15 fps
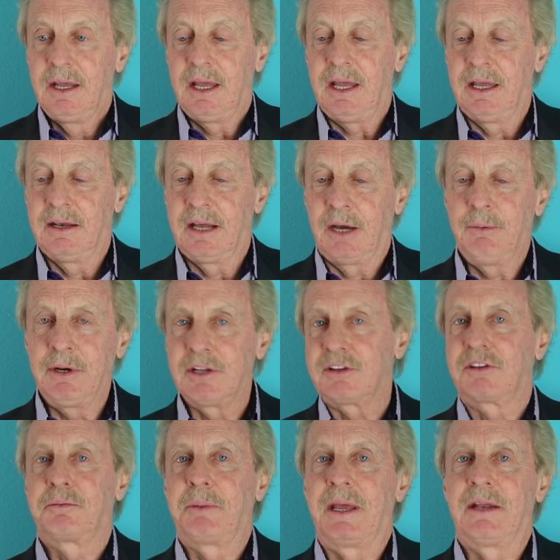And I want to
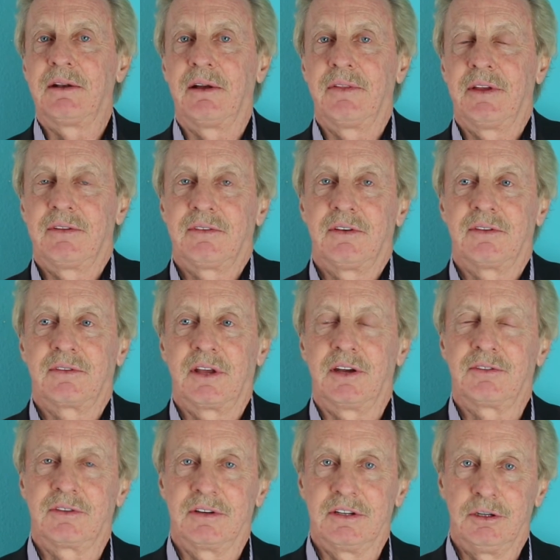expand on this
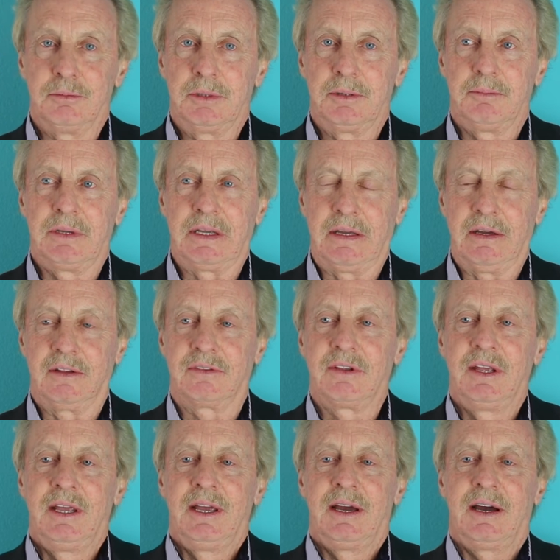discussion a little bit because
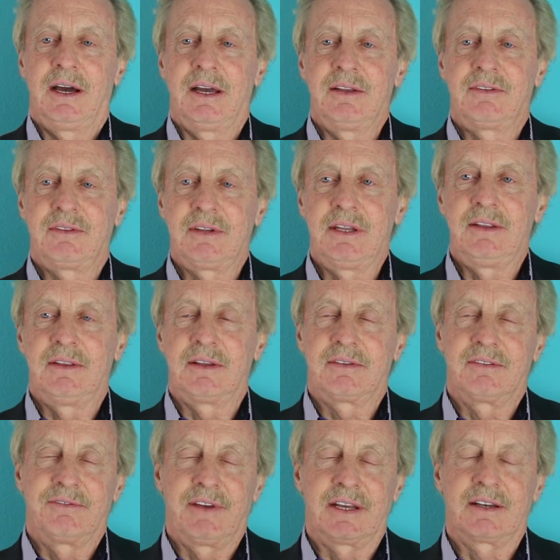I see
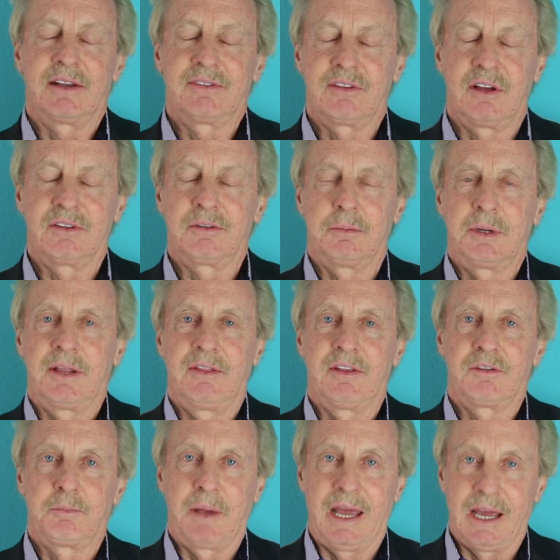this. In fact, I saw somebody
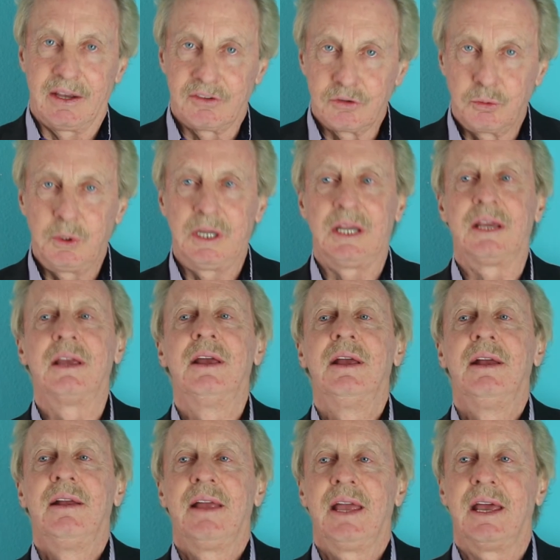this past week
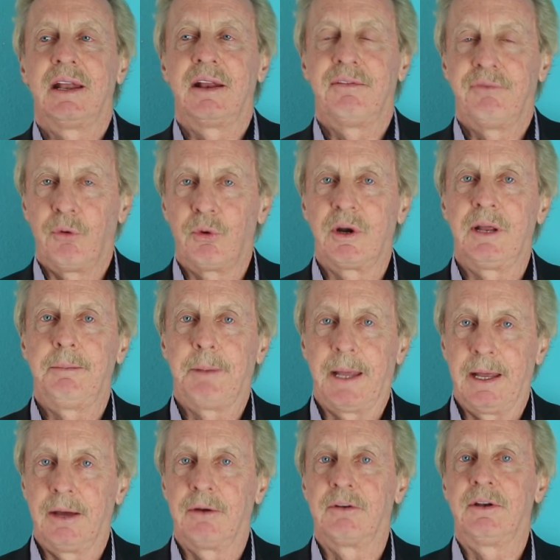had a 40
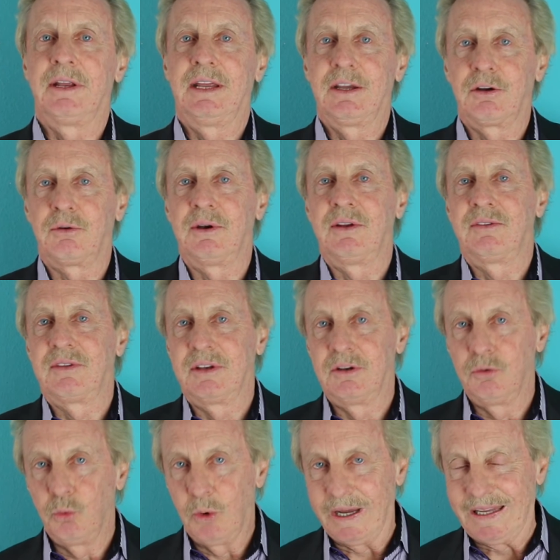pound increase
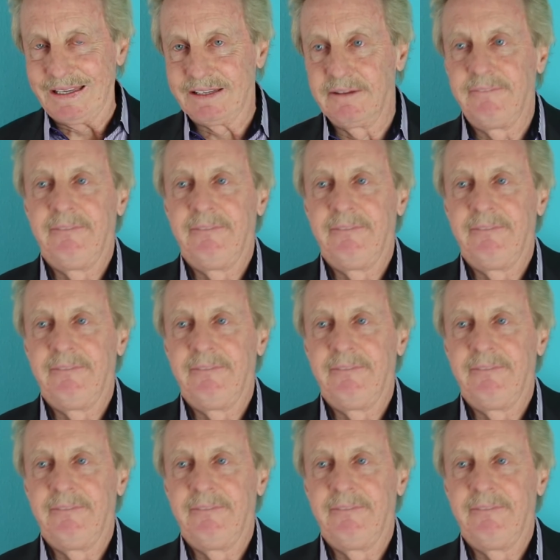in weight.